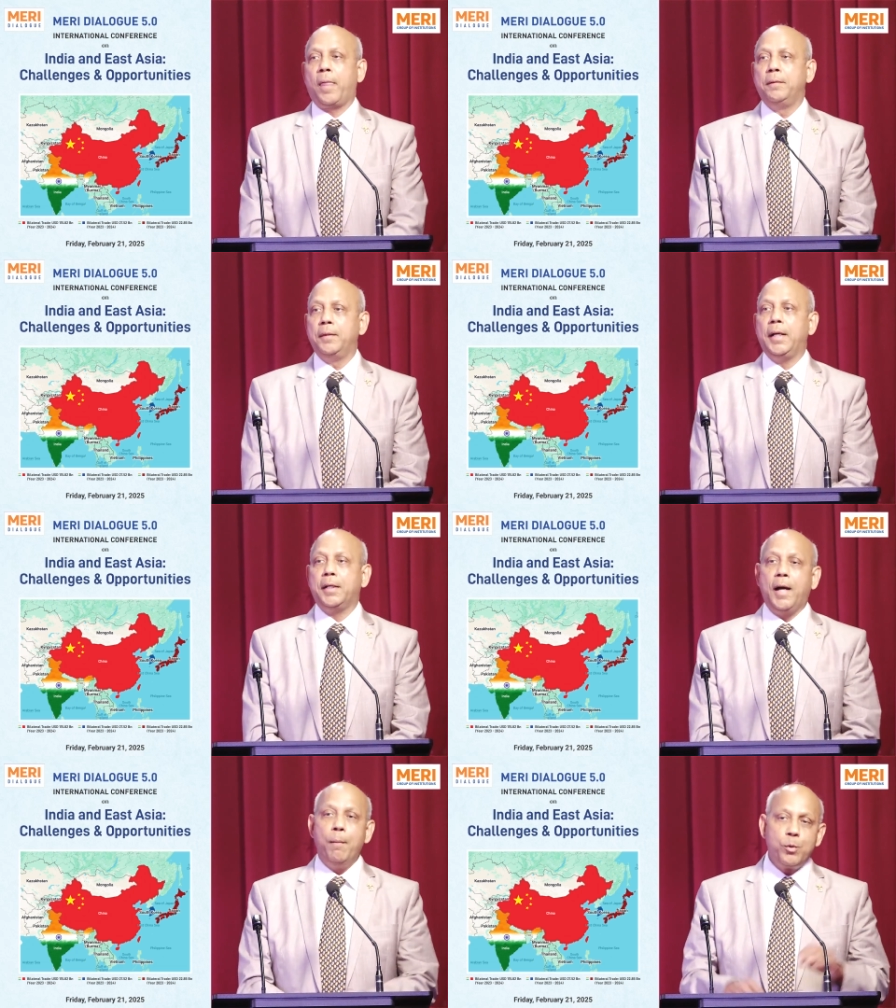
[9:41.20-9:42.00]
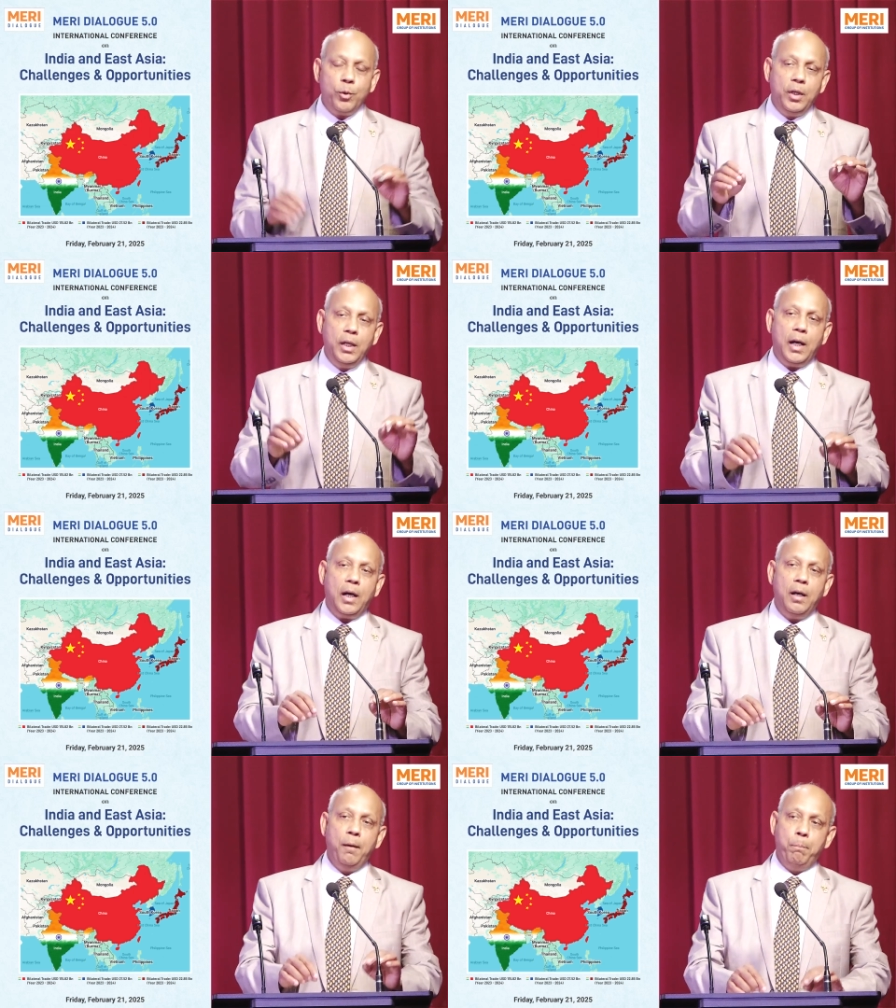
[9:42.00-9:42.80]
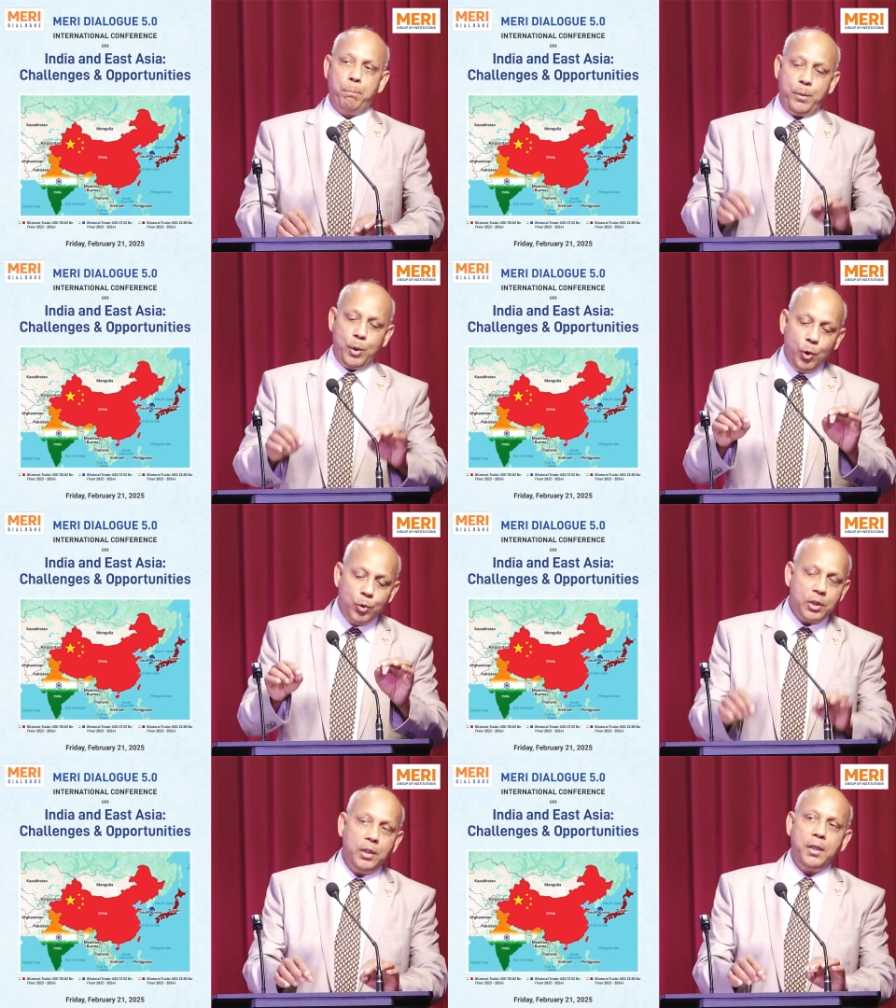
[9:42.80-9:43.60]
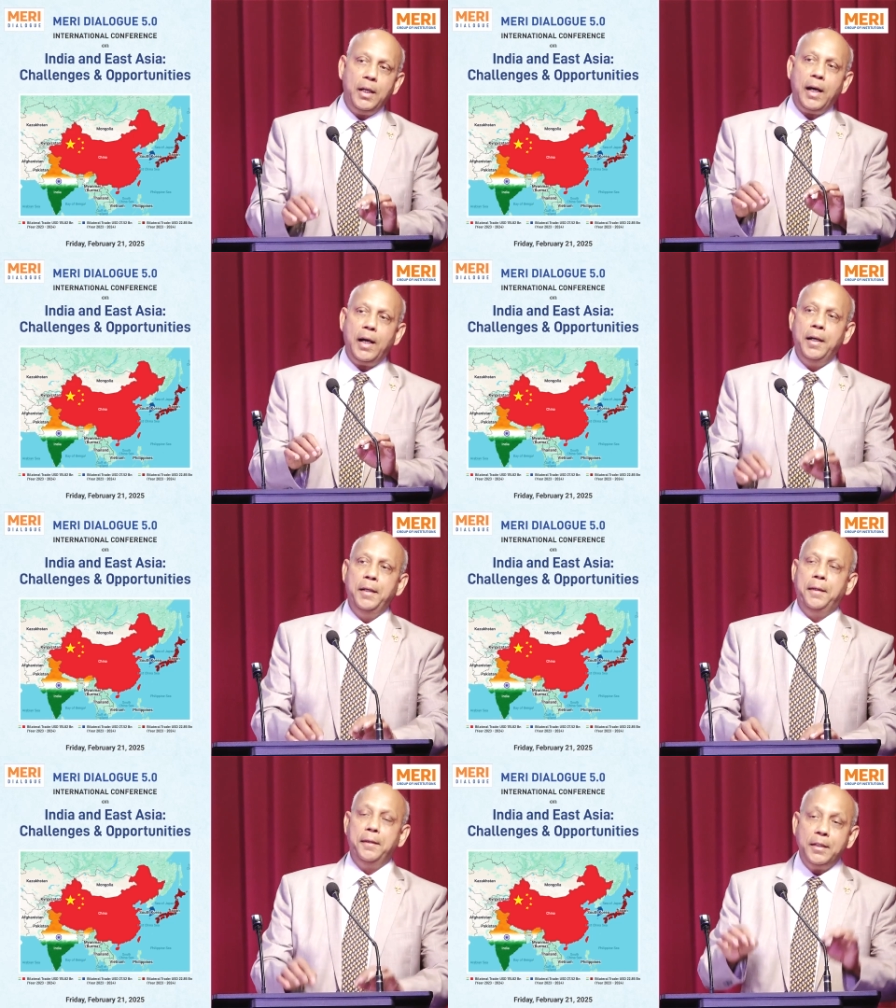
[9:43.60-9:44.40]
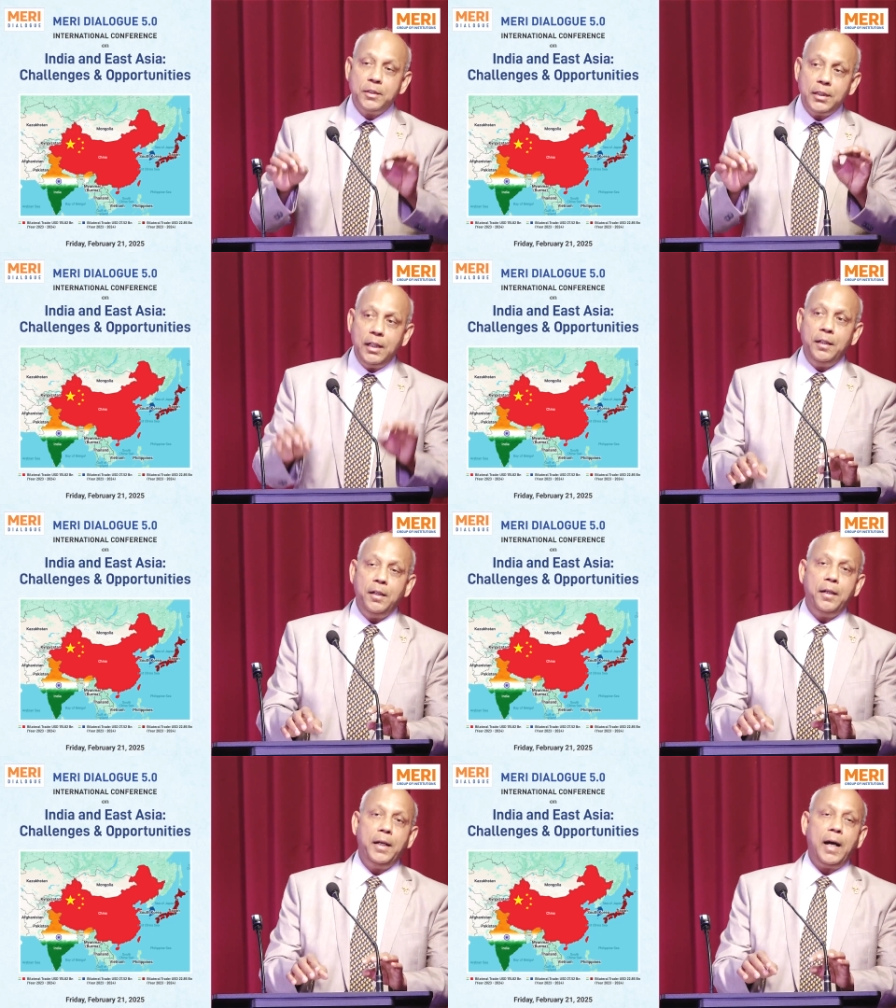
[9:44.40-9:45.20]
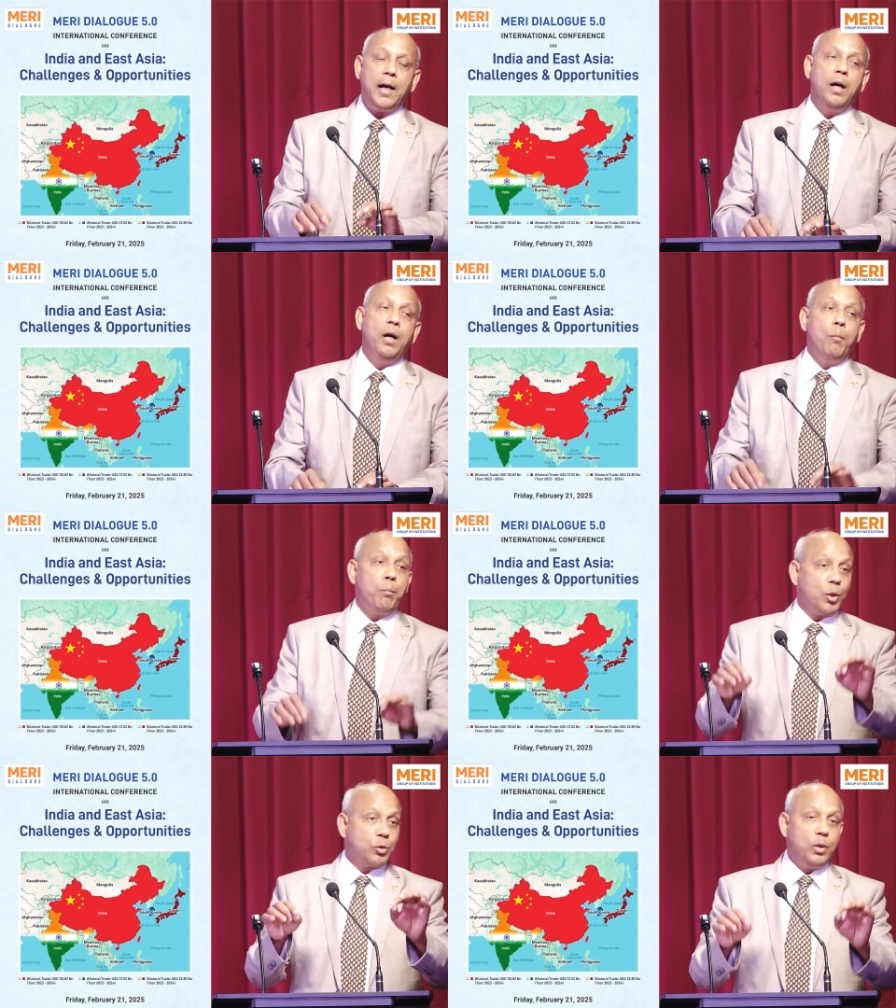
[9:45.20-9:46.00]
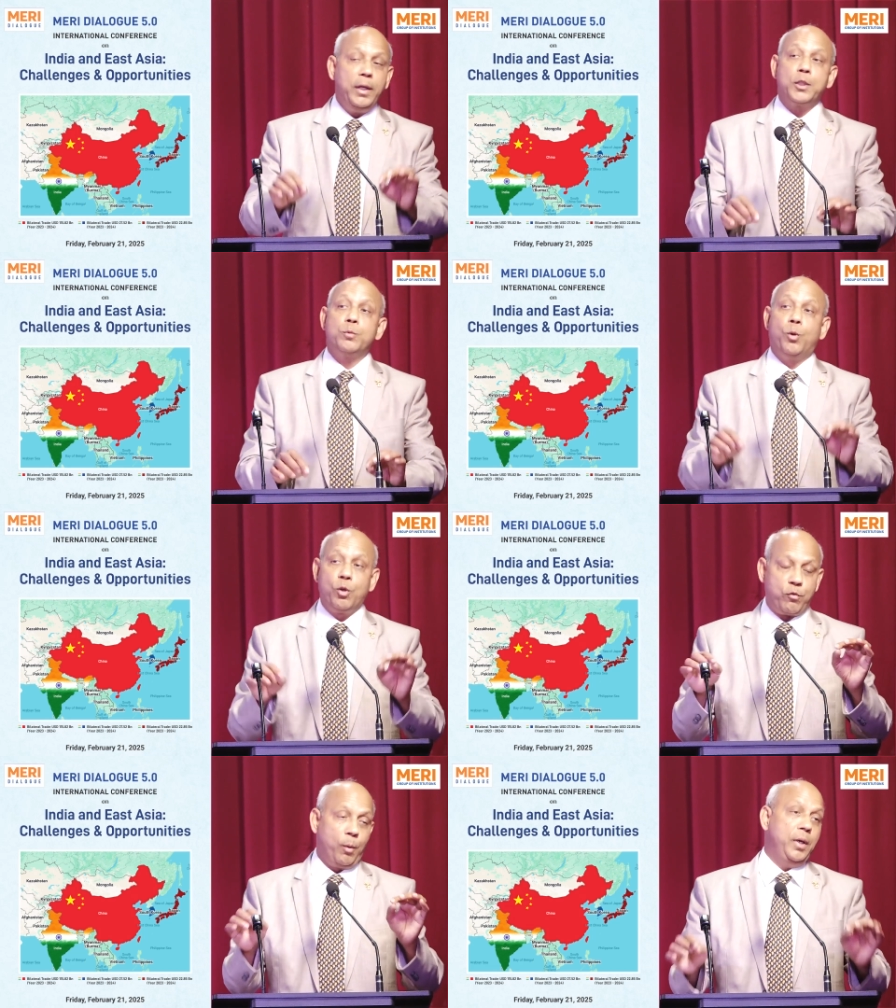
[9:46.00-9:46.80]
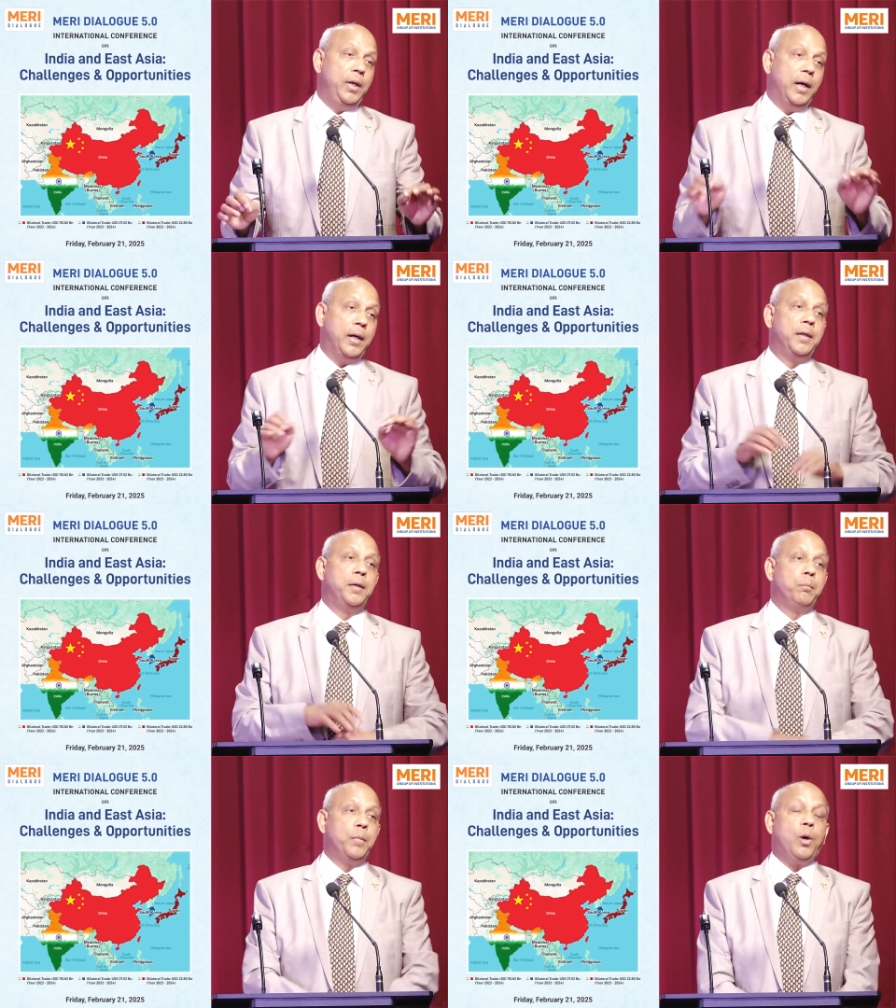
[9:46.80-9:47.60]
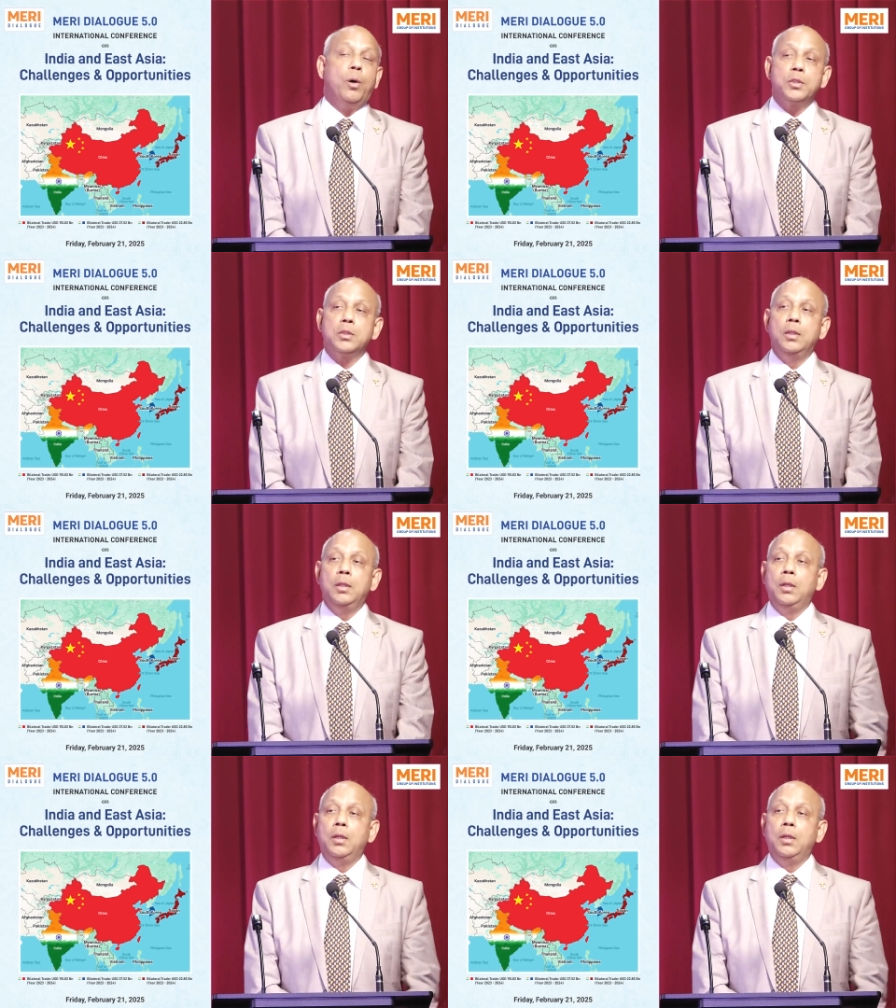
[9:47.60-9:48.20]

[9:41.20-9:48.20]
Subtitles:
that come to India, produce in India, then sell in India, possibly export from India. Because